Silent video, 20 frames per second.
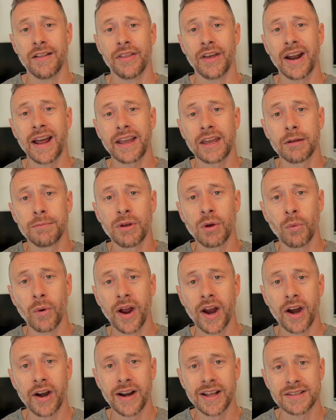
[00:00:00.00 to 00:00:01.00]
that I could be
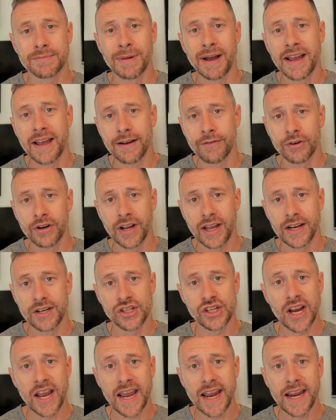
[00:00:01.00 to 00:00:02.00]
wearing as my everyday
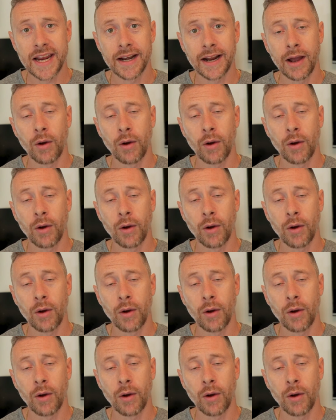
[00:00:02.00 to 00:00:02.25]
chain.